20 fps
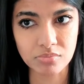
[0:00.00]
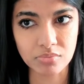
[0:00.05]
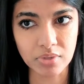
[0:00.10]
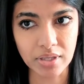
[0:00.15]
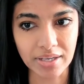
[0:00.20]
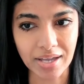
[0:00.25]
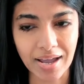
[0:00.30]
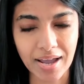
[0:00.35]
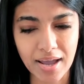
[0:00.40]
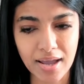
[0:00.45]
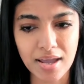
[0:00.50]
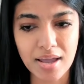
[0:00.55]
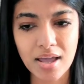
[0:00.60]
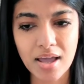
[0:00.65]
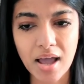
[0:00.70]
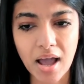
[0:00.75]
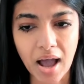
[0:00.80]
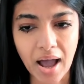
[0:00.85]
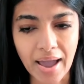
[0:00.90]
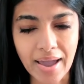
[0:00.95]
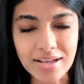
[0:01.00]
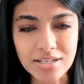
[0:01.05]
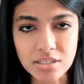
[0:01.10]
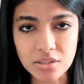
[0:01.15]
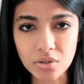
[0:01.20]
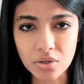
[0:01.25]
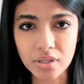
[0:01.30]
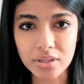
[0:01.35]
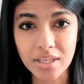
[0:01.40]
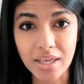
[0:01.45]
Like I have to
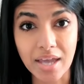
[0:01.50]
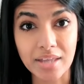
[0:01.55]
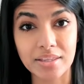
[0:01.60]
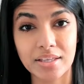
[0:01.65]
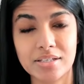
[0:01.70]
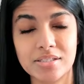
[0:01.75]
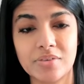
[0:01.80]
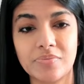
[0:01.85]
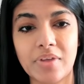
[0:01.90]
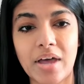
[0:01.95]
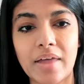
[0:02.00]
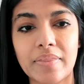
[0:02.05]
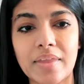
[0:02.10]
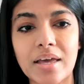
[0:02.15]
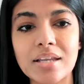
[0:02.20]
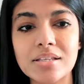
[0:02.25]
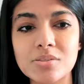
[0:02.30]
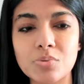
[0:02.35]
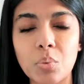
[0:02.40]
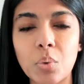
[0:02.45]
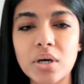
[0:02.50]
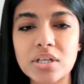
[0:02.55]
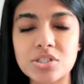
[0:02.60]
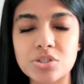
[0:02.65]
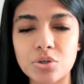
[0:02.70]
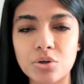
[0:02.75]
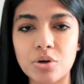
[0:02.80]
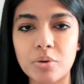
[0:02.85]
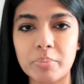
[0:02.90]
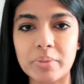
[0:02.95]
look in the ethics of that. And that is what
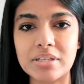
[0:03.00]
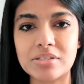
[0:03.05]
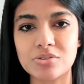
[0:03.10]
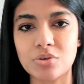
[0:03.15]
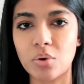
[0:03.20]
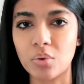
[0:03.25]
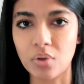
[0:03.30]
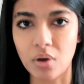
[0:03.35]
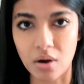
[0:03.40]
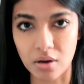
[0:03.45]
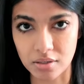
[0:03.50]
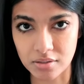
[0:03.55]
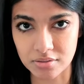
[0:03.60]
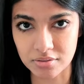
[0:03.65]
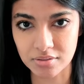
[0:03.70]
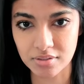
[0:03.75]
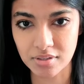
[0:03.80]
took me so long,